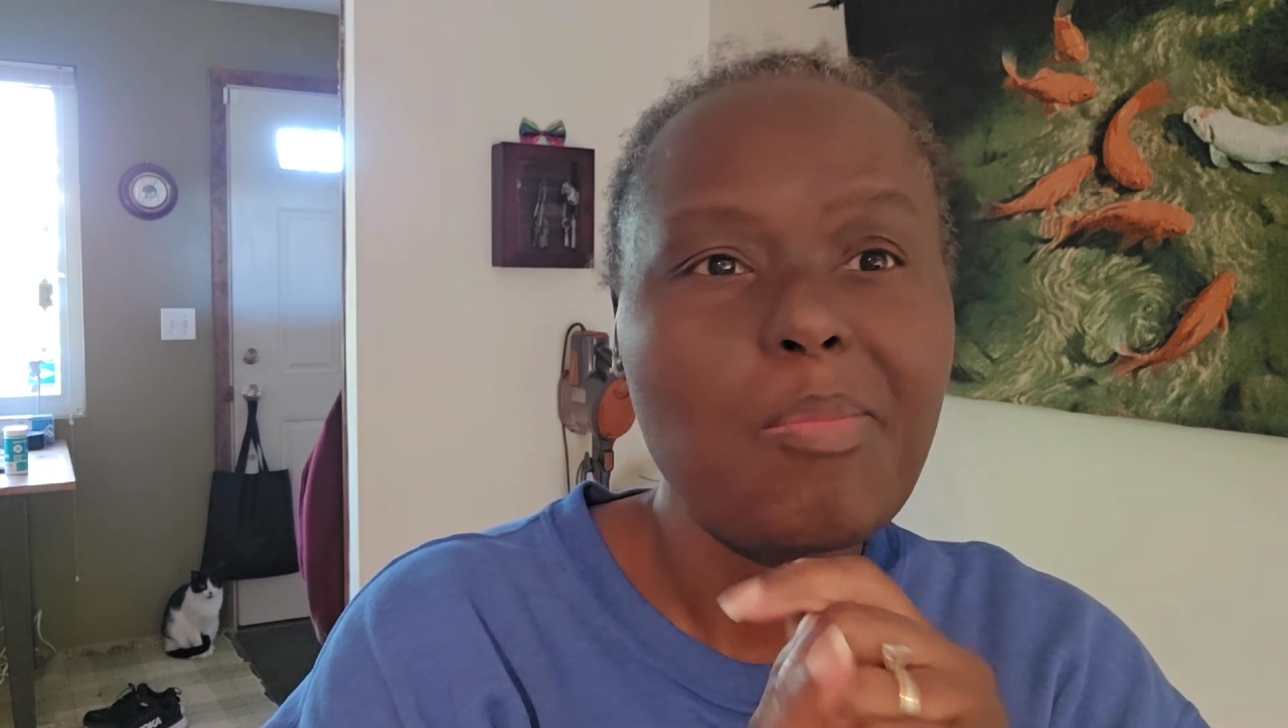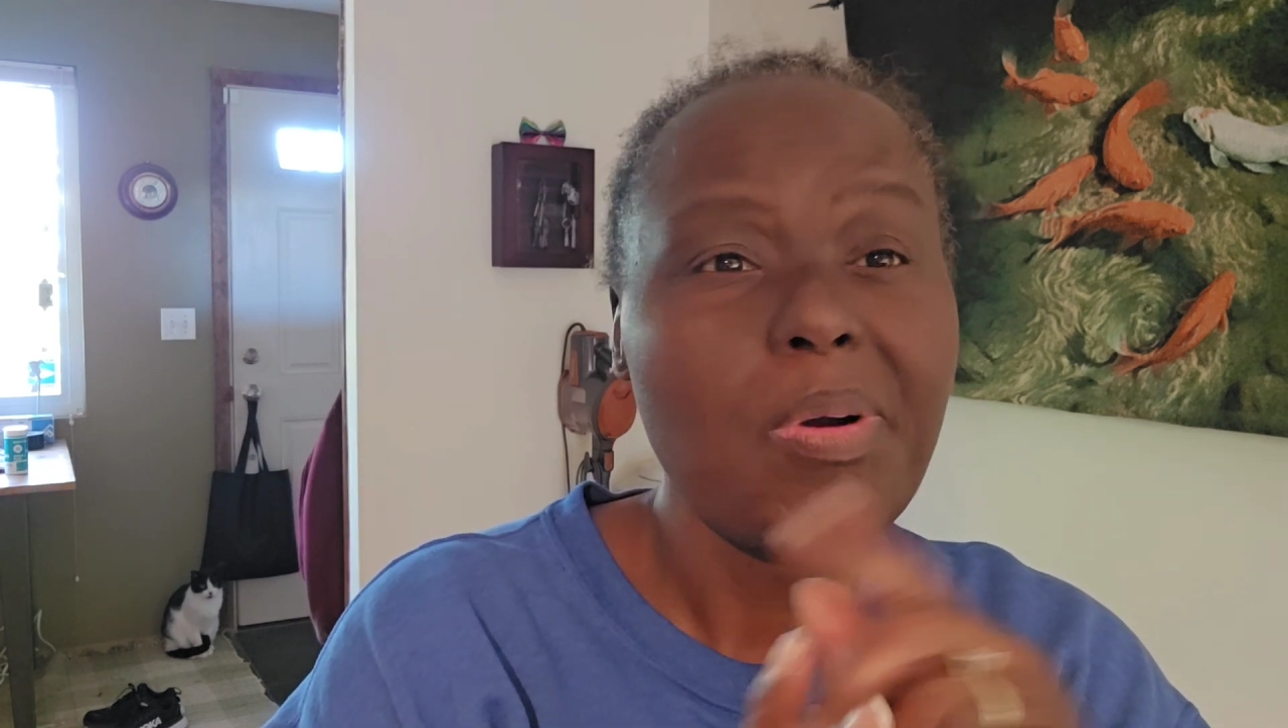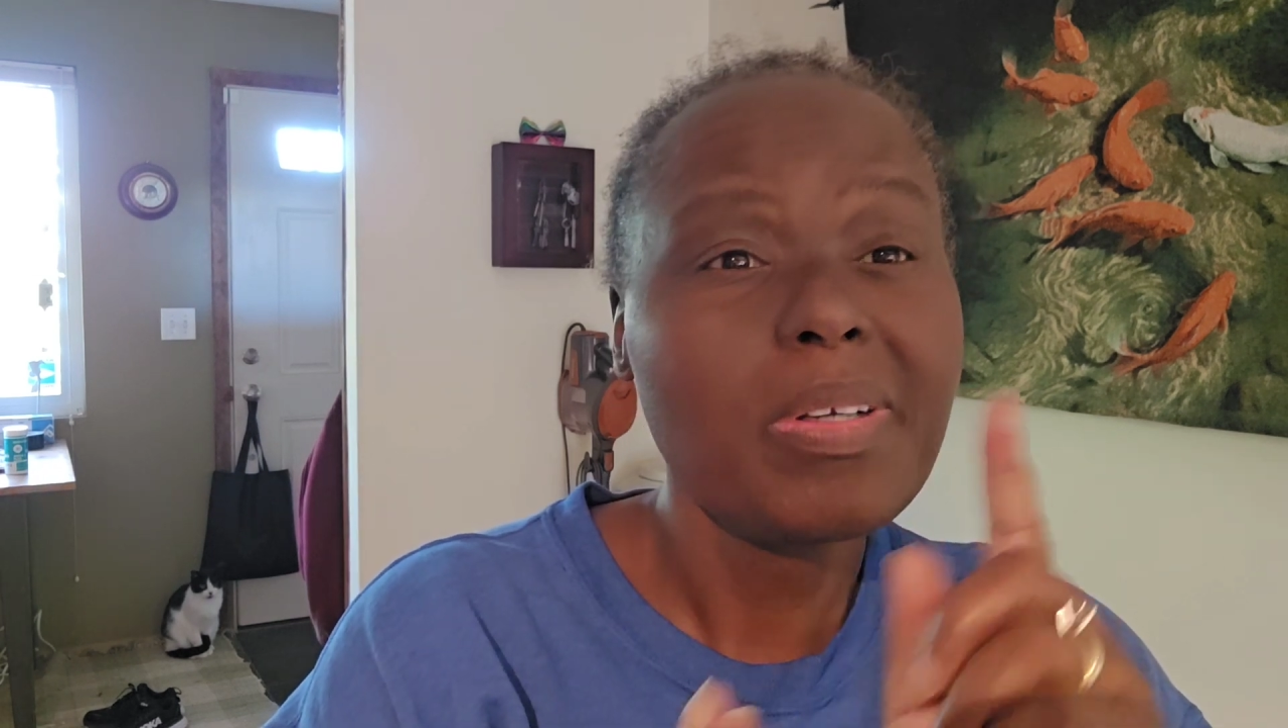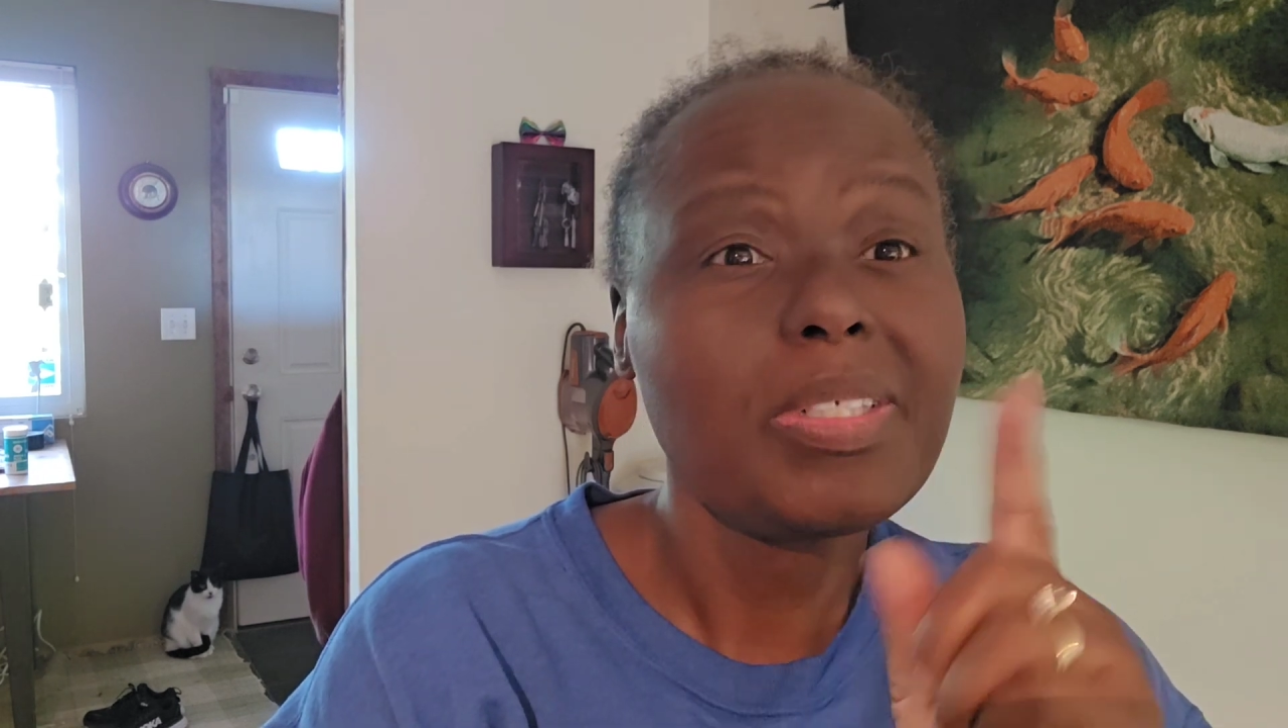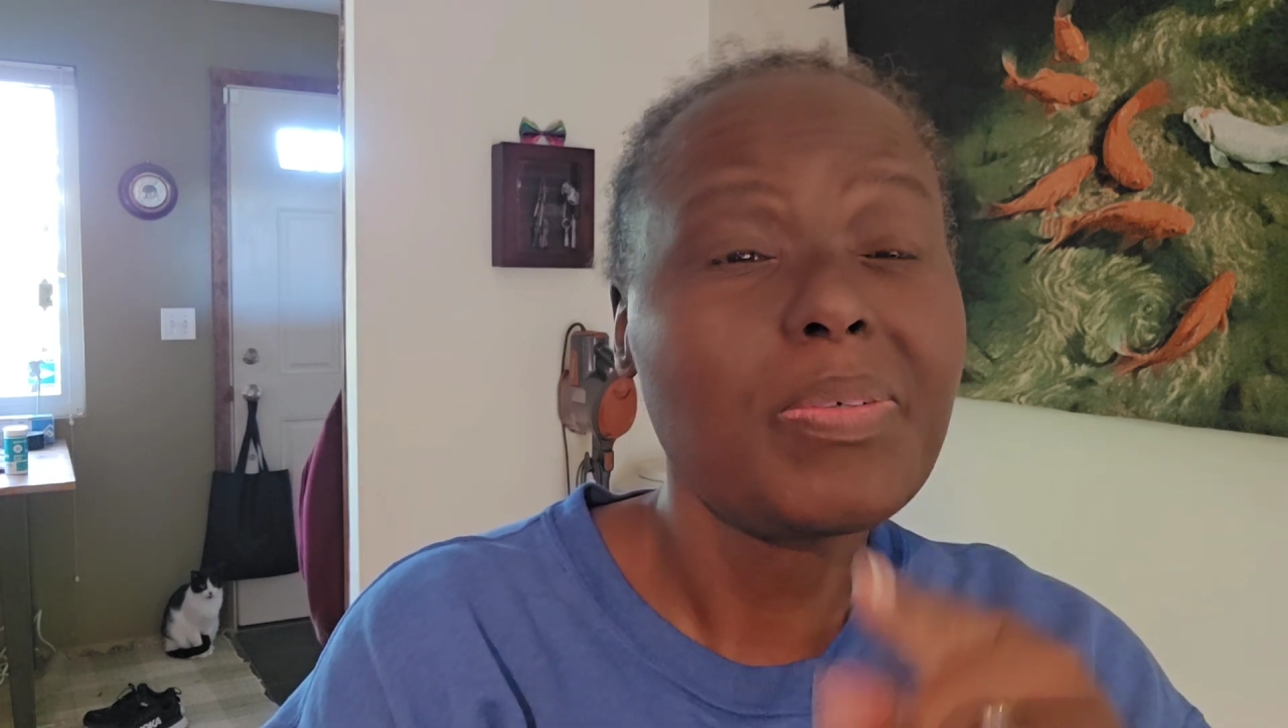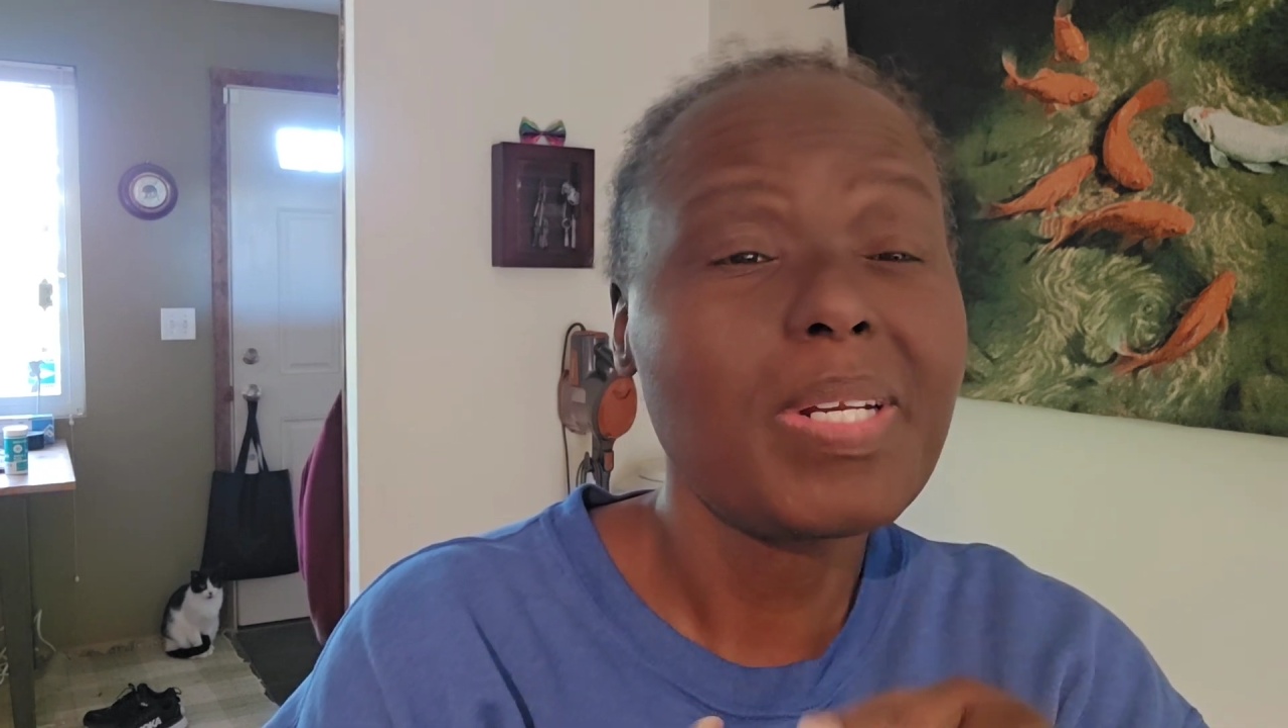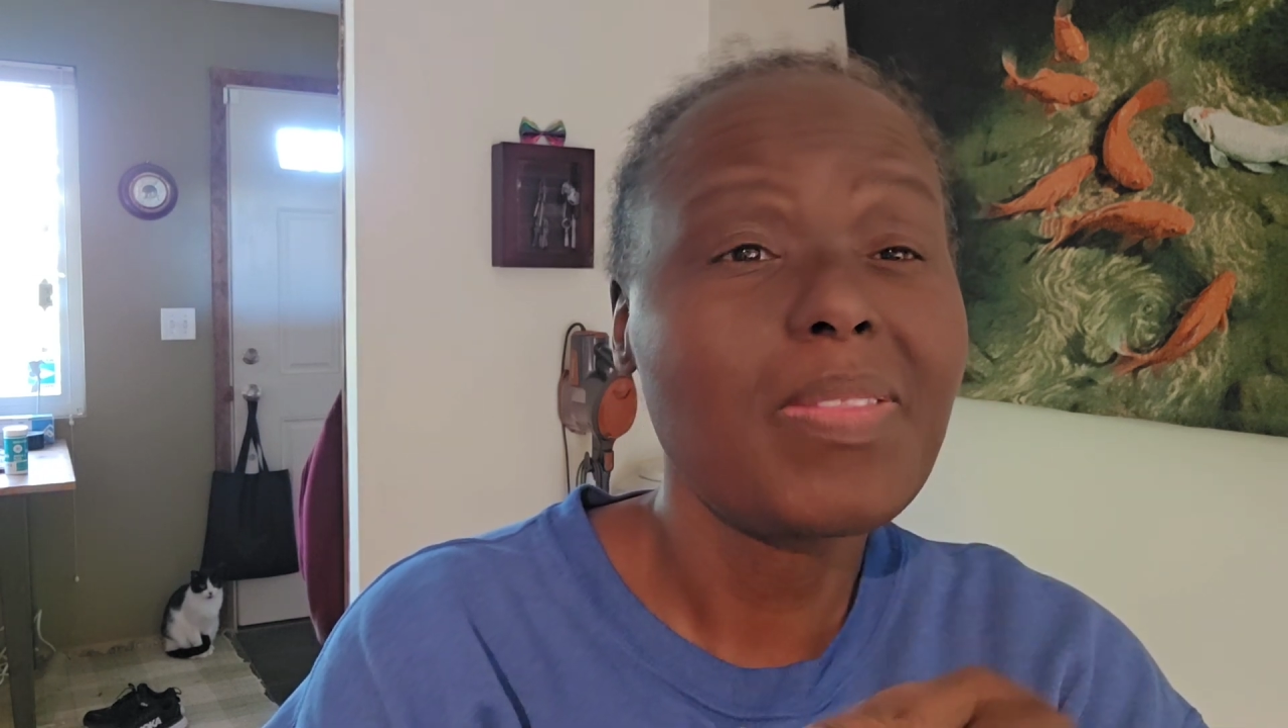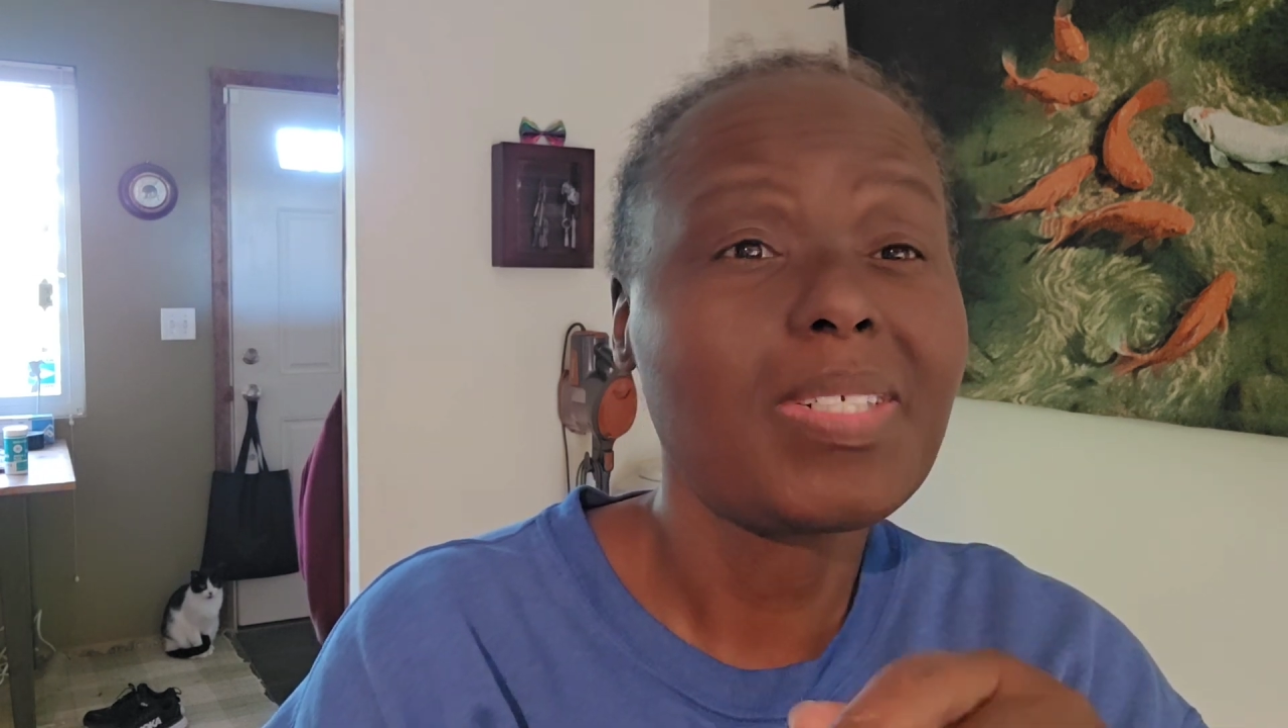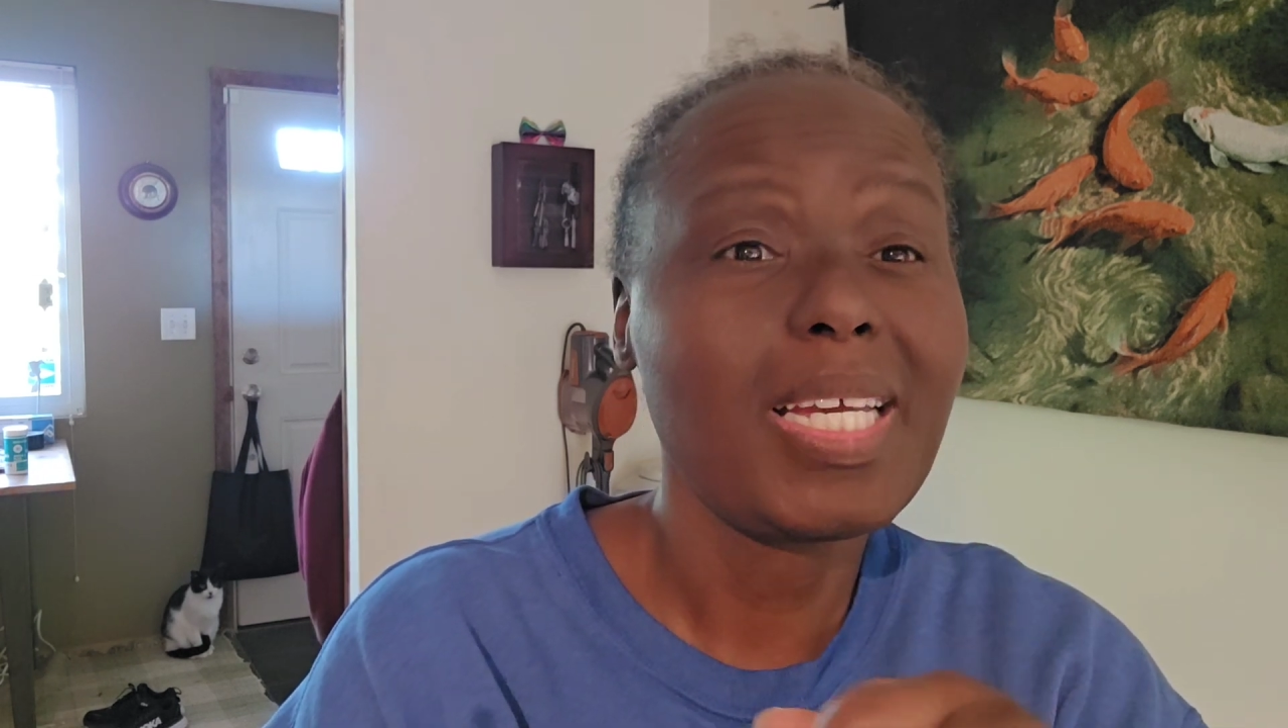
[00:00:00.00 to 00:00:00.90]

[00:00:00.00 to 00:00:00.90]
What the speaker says: we're going to do another